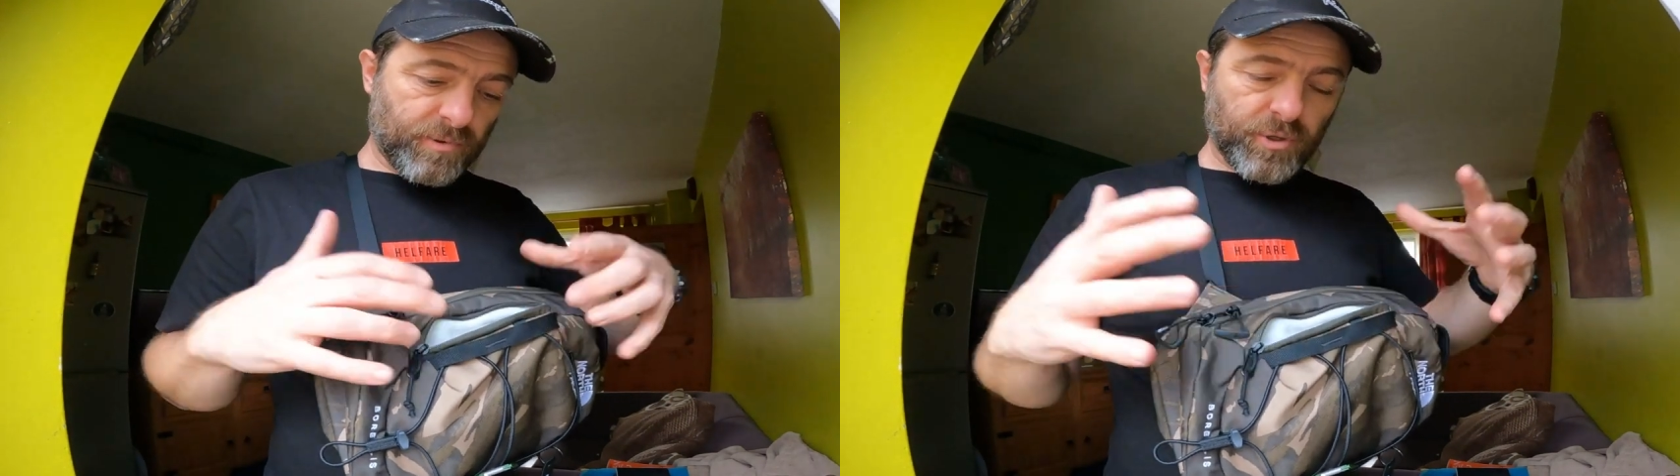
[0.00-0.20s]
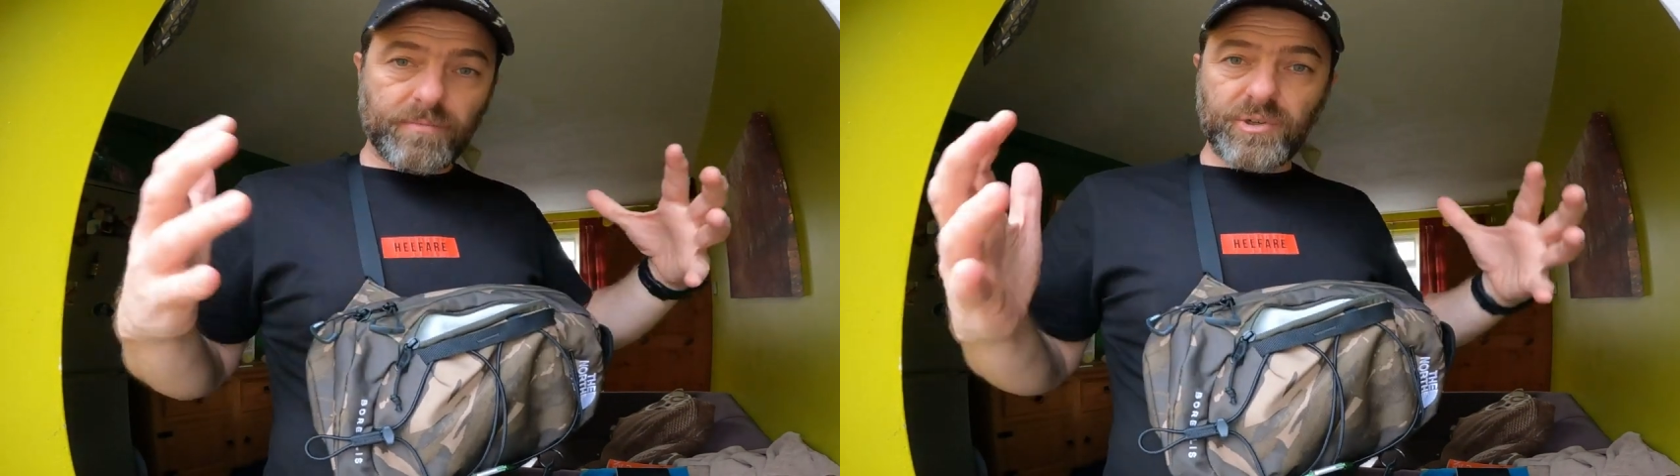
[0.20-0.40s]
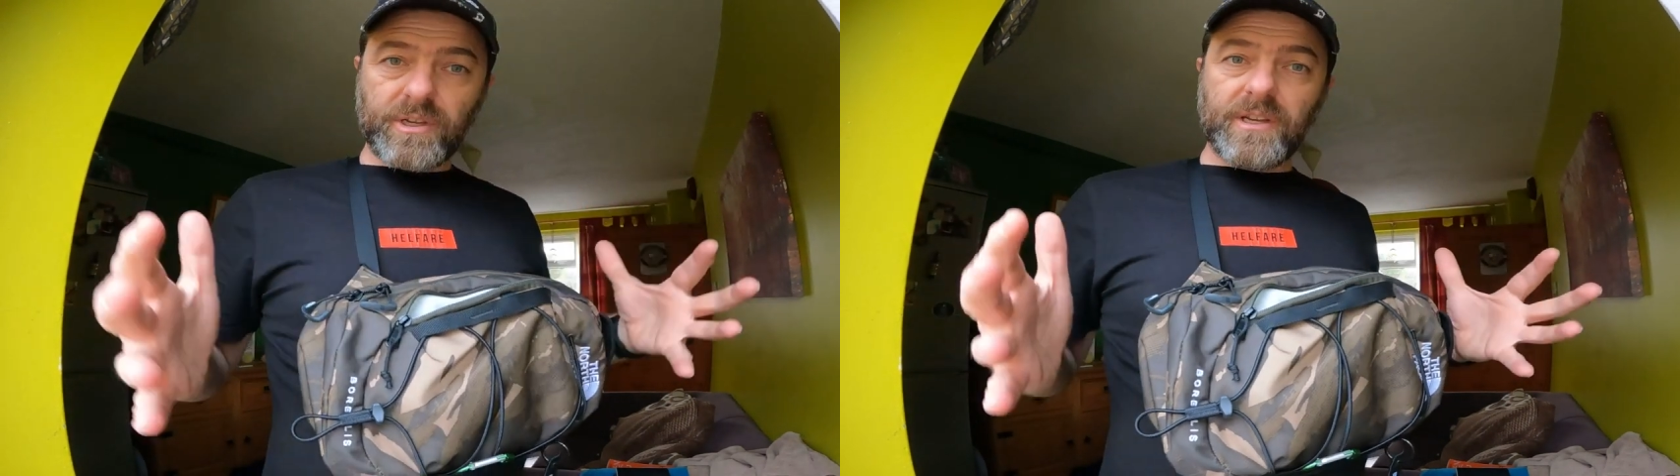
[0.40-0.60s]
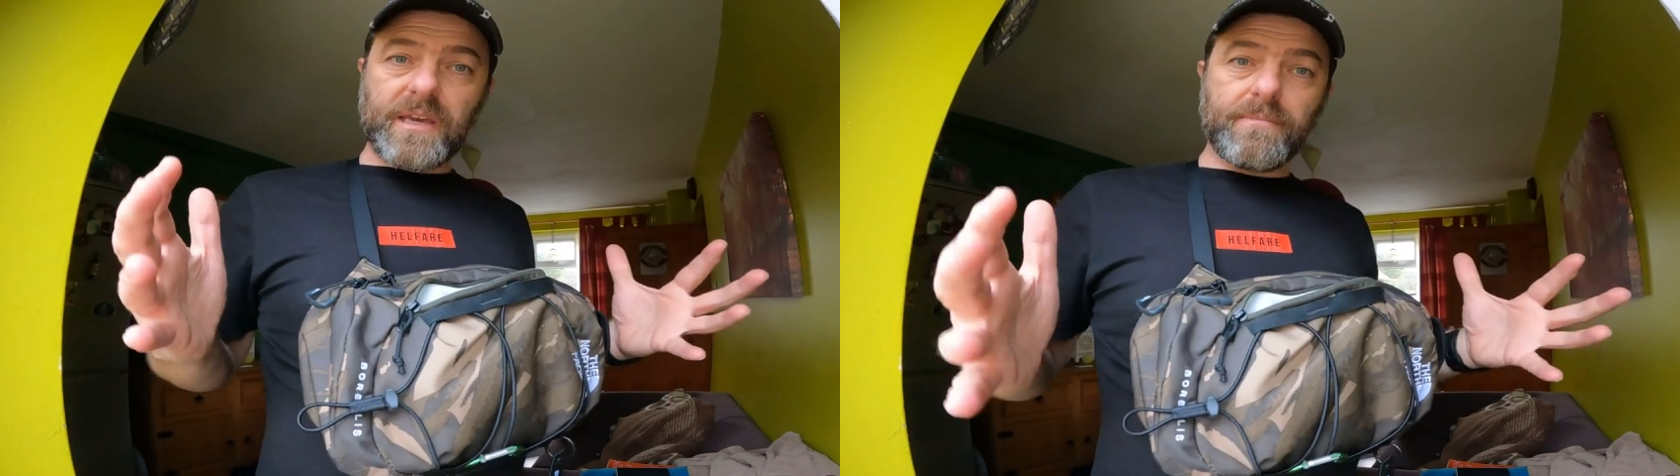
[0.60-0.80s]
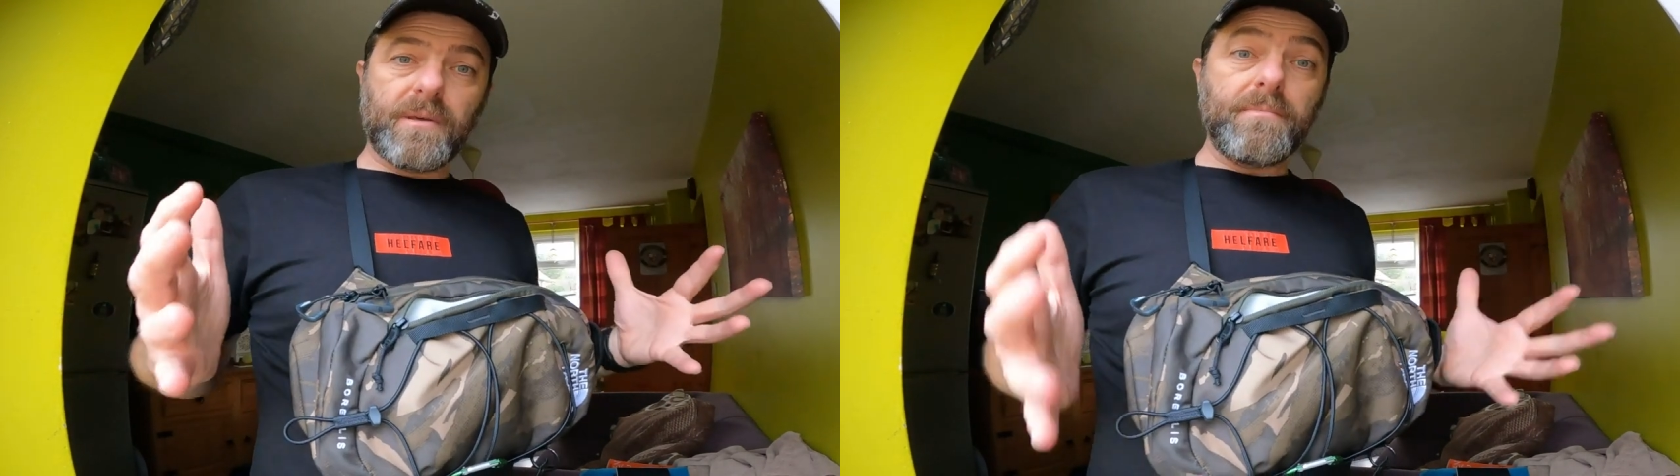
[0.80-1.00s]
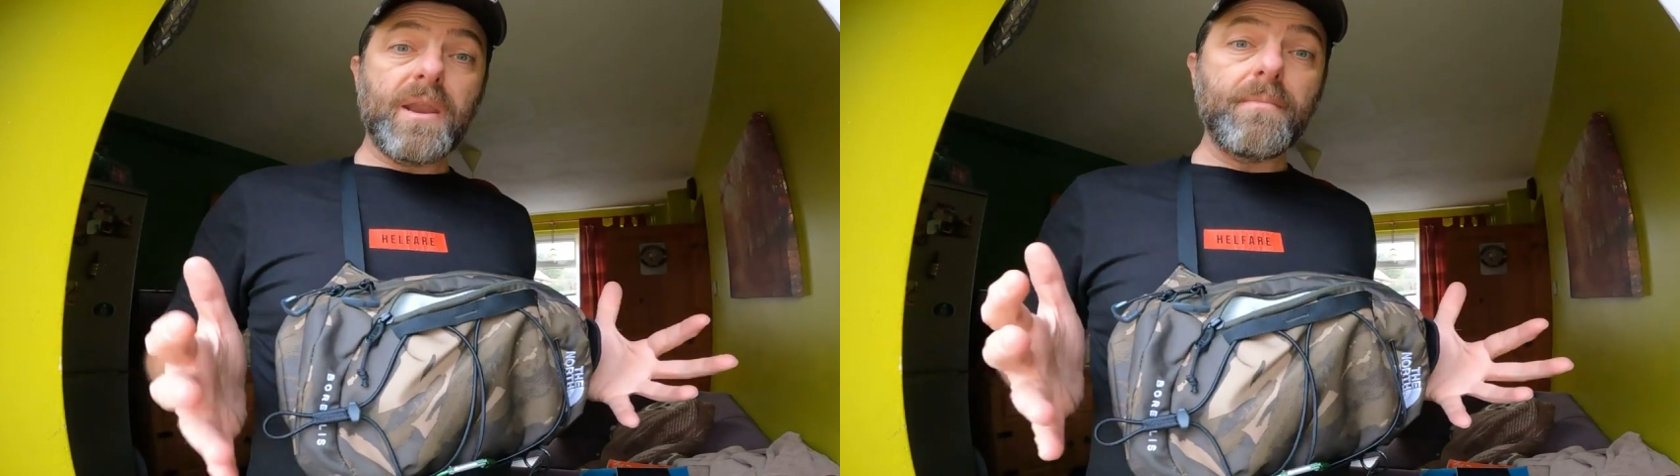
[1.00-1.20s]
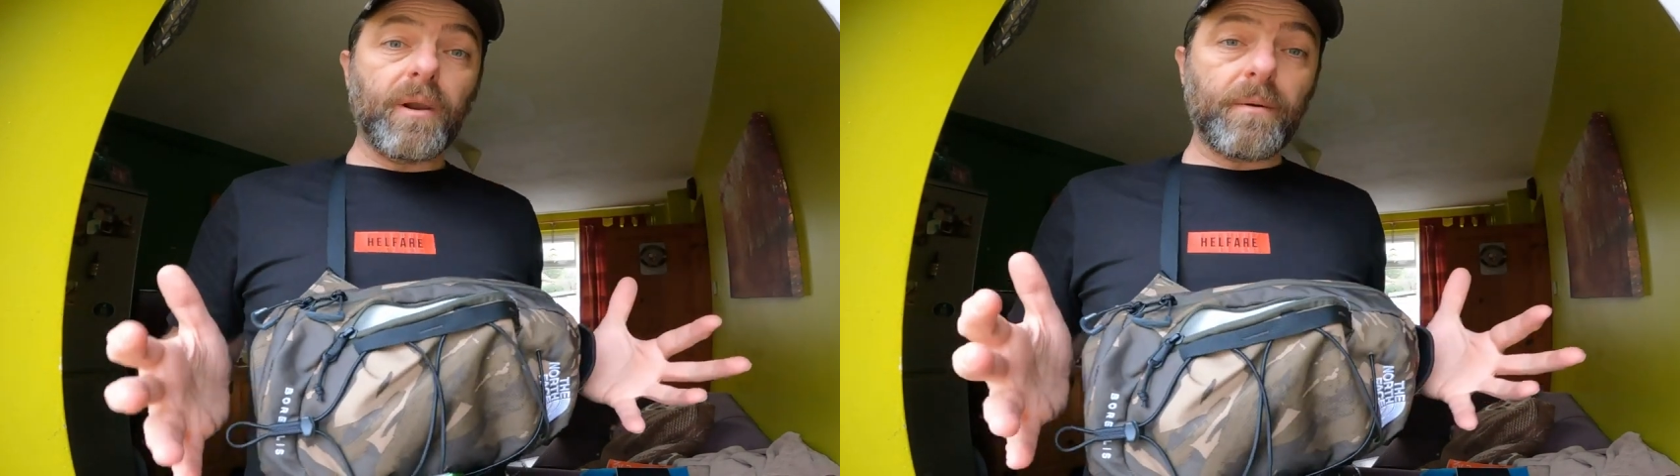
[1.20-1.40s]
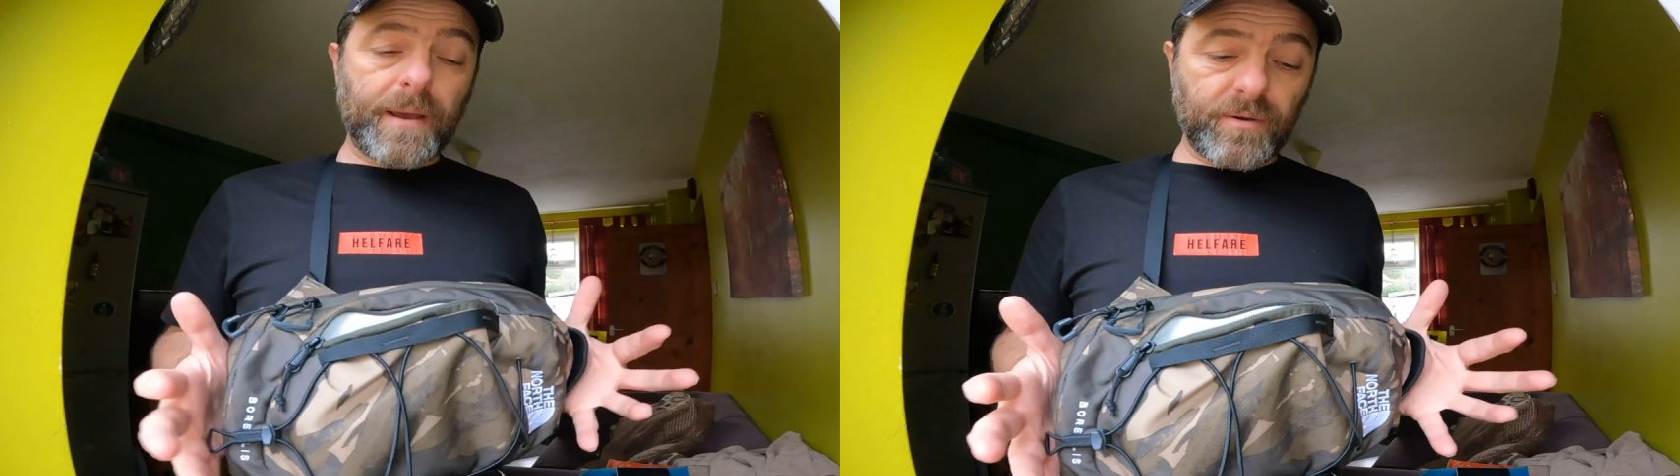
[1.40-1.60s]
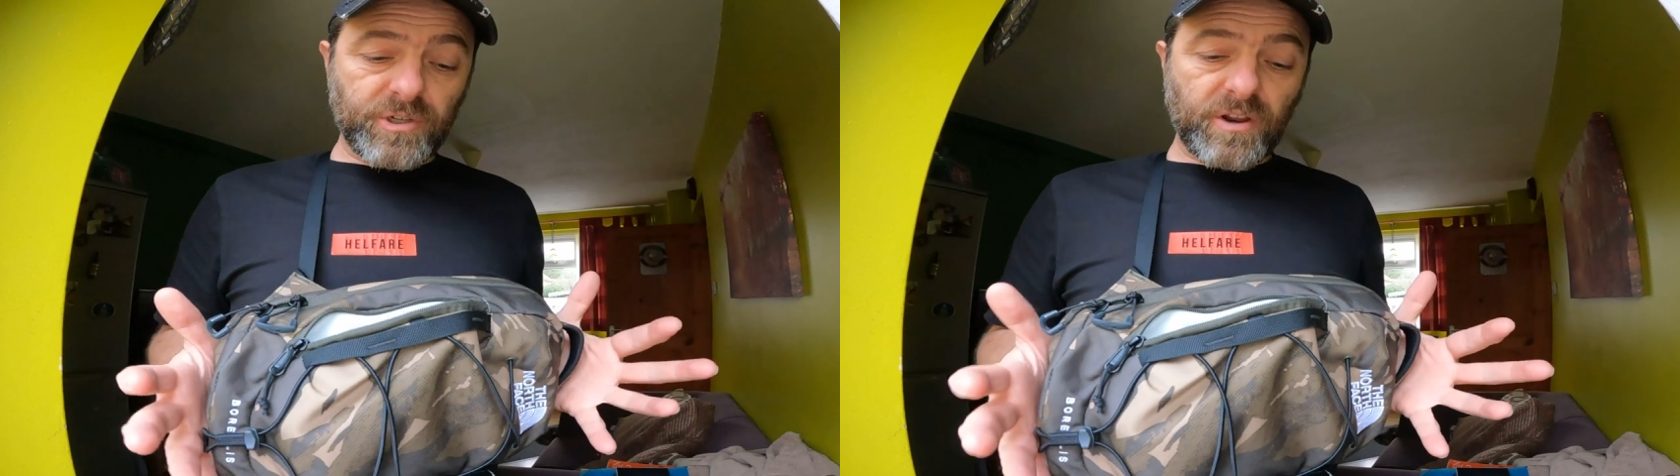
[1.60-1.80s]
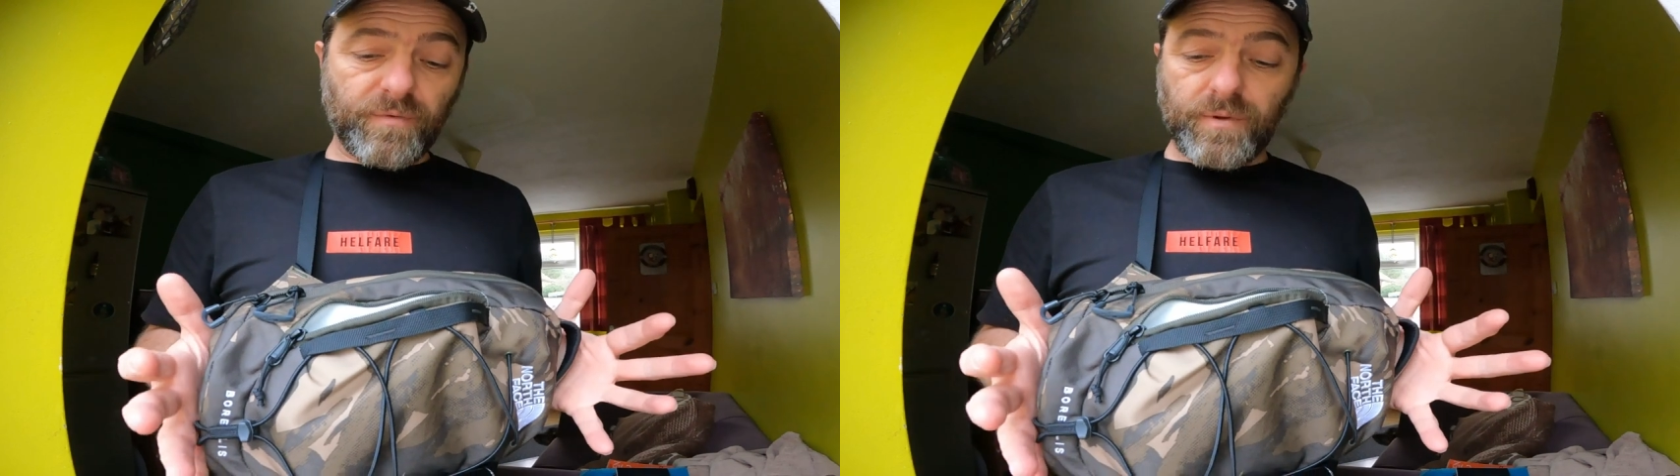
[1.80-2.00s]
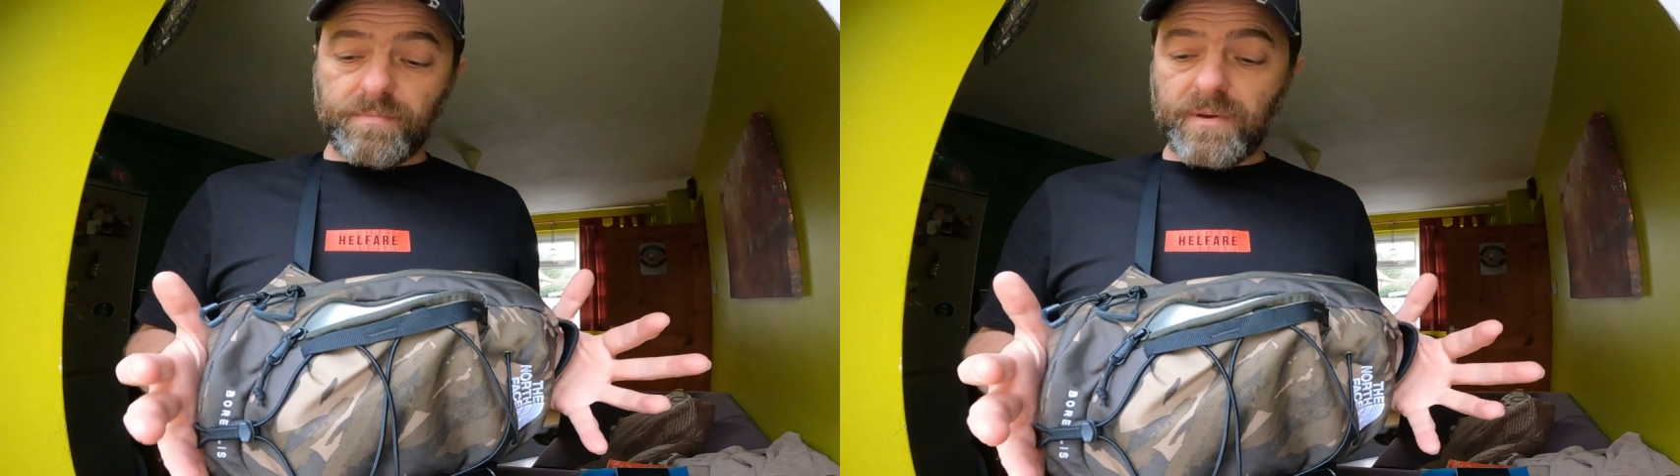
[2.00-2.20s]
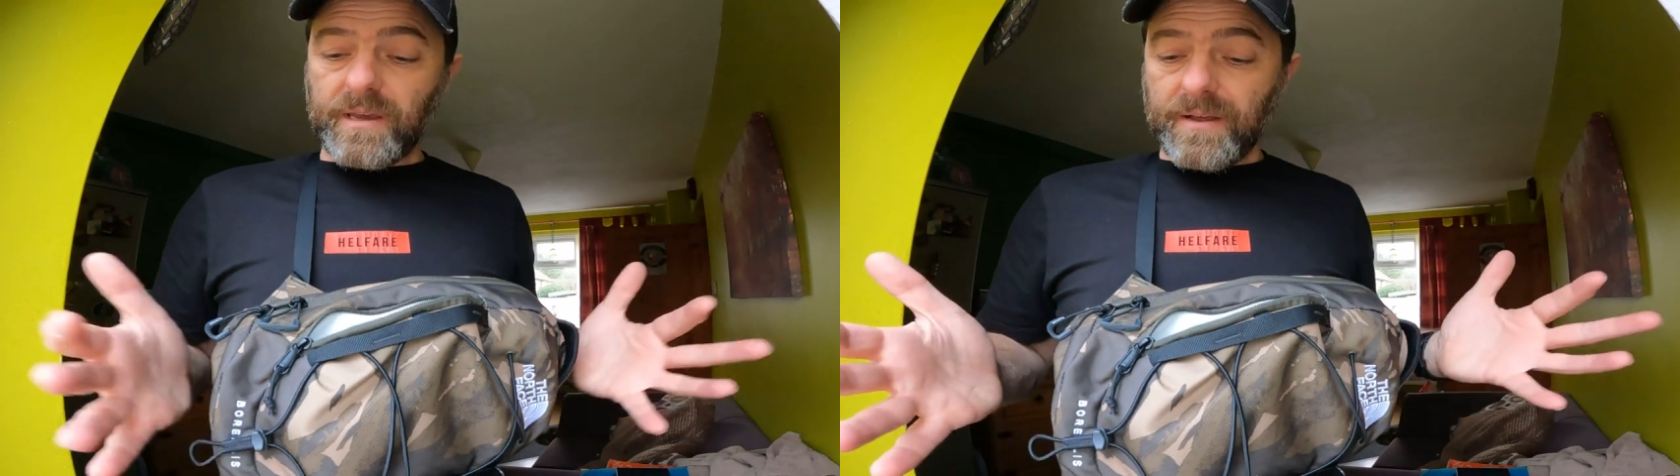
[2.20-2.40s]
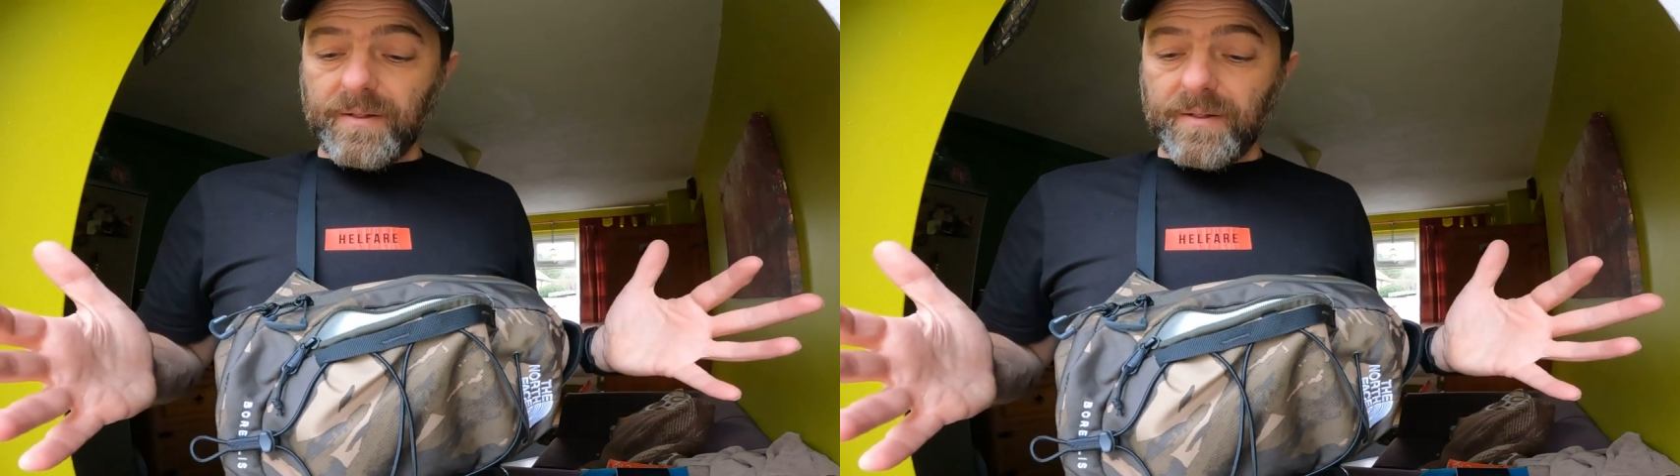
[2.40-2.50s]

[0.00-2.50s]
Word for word: So I'm just going to keep the minimal amount of stuff with me